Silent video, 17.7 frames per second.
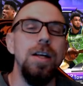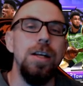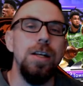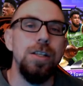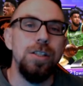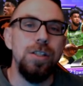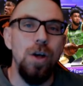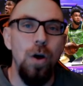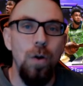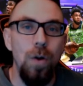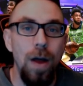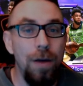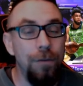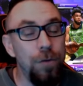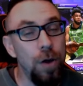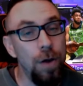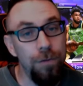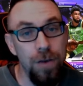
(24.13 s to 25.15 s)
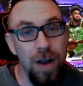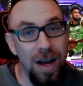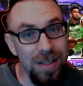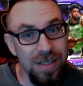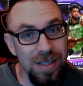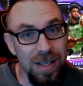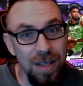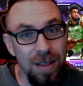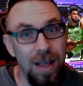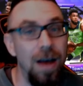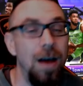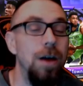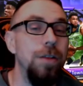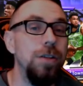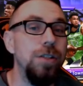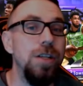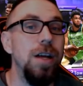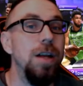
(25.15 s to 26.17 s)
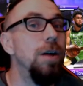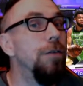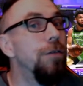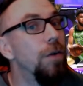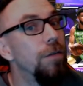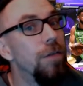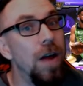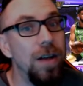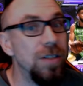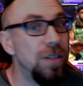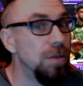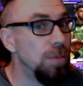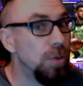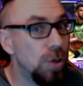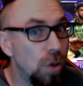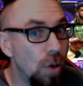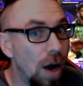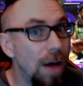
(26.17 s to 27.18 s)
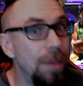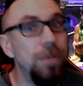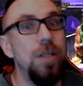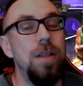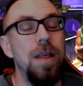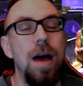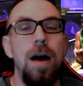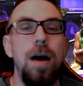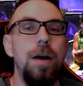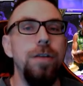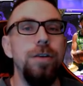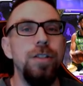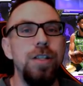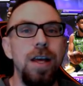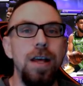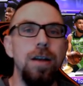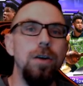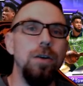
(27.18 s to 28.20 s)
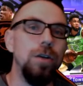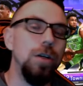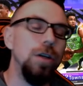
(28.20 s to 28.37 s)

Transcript: So if you have not seen that other channel, if you've not subscribed to that other channel,